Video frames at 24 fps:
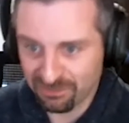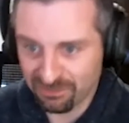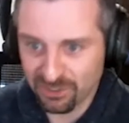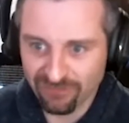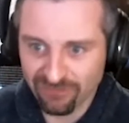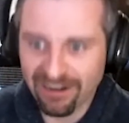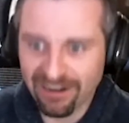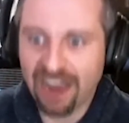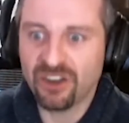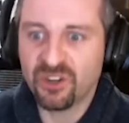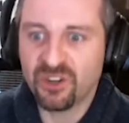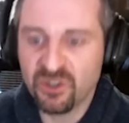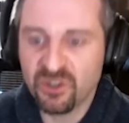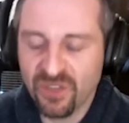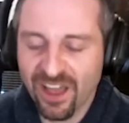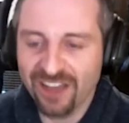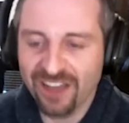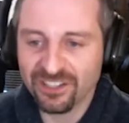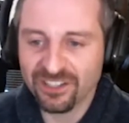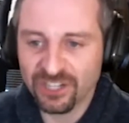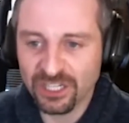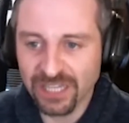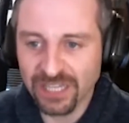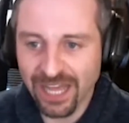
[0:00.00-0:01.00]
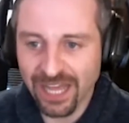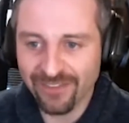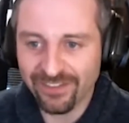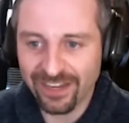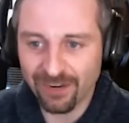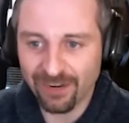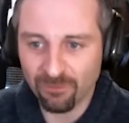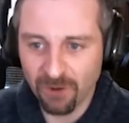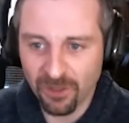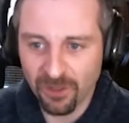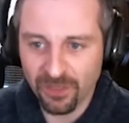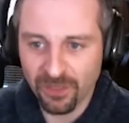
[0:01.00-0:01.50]
around
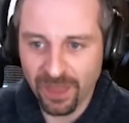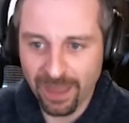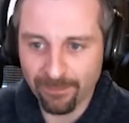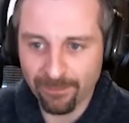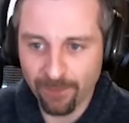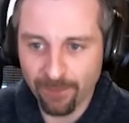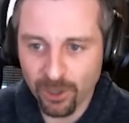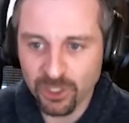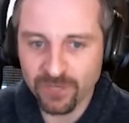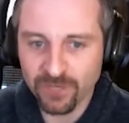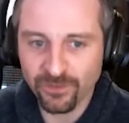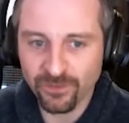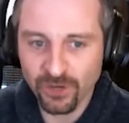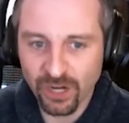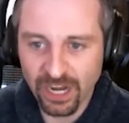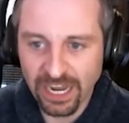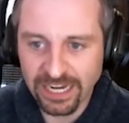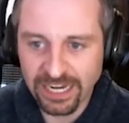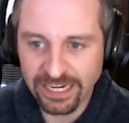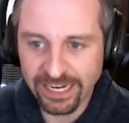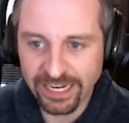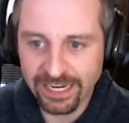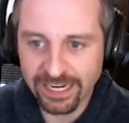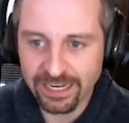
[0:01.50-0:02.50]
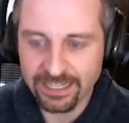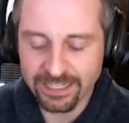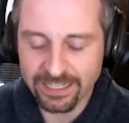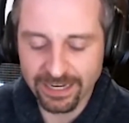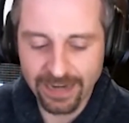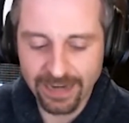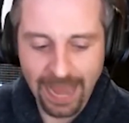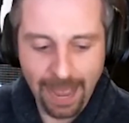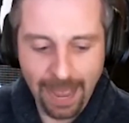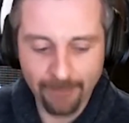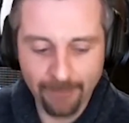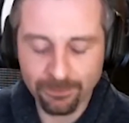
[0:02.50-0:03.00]
2011 with a bunch of good ideas and
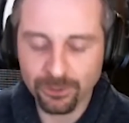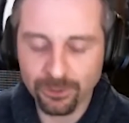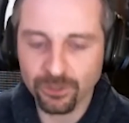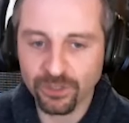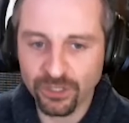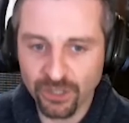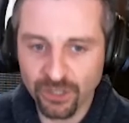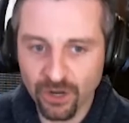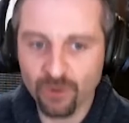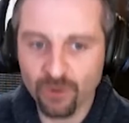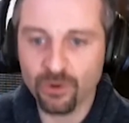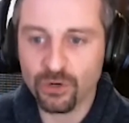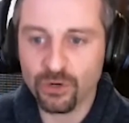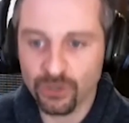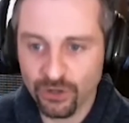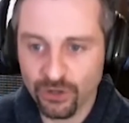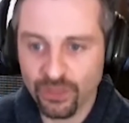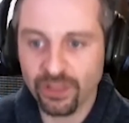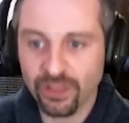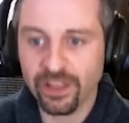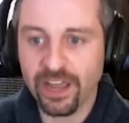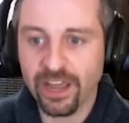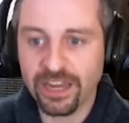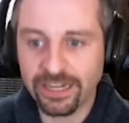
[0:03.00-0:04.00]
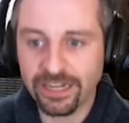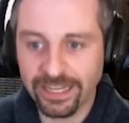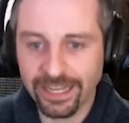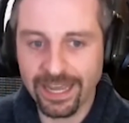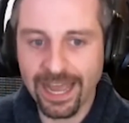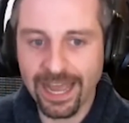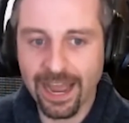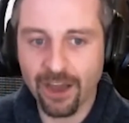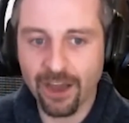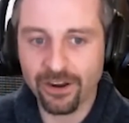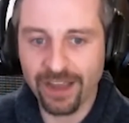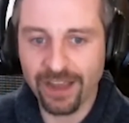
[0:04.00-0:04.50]
absolutely no earthly idea
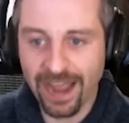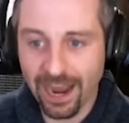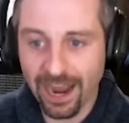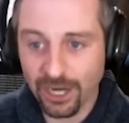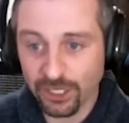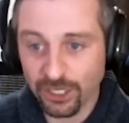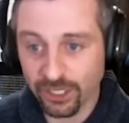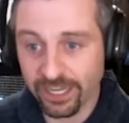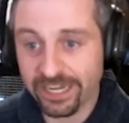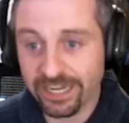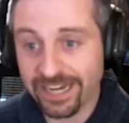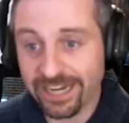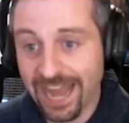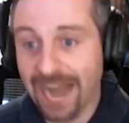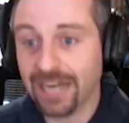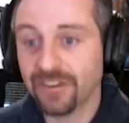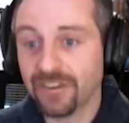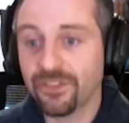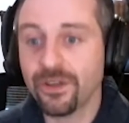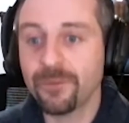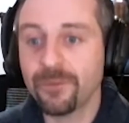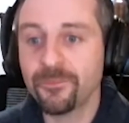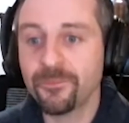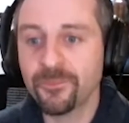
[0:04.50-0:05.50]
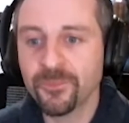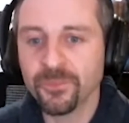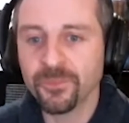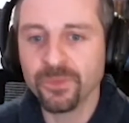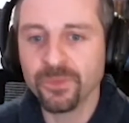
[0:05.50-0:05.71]
how to actually enact them,